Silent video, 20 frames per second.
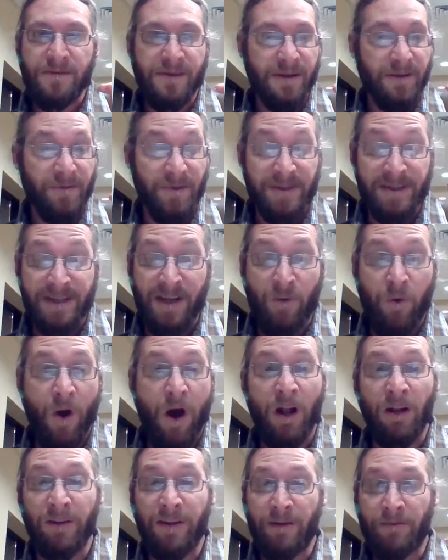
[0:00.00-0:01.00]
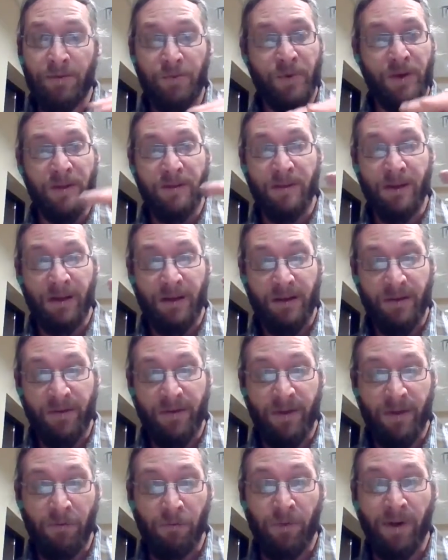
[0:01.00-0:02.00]
this equality between
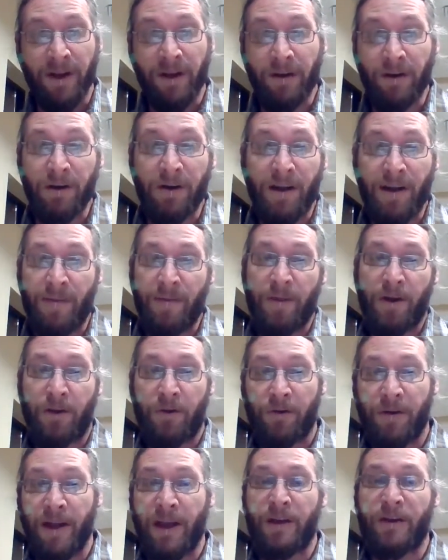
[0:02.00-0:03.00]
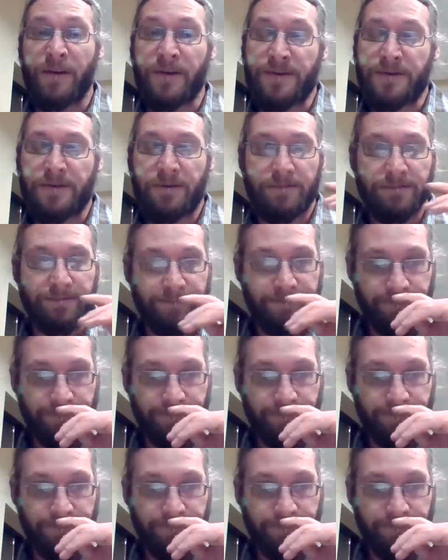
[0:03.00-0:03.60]
the reader and the creators.